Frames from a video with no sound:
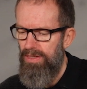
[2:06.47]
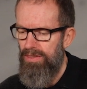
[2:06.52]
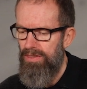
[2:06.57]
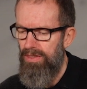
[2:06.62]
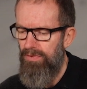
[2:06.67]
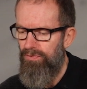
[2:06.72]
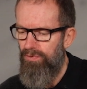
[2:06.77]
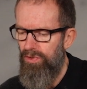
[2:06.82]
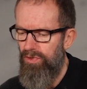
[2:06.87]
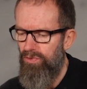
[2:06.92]

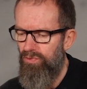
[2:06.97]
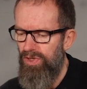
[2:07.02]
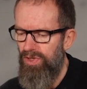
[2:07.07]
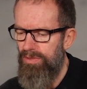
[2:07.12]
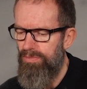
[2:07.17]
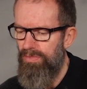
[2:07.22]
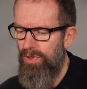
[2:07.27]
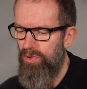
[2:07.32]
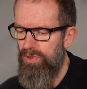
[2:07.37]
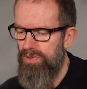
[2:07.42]
different
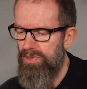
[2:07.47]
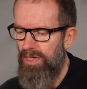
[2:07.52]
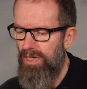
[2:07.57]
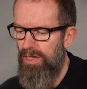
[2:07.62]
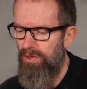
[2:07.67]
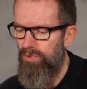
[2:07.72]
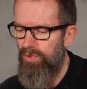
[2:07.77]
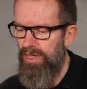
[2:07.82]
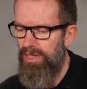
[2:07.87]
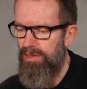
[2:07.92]
read modes
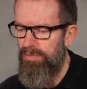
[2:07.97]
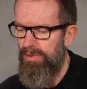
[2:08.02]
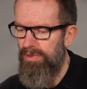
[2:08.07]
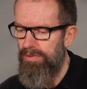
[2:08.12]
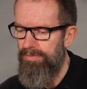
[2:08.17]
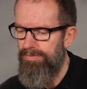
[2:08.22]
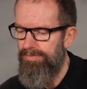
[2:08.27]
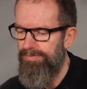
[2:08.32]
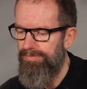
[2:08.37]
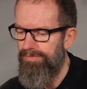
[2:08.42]
are available.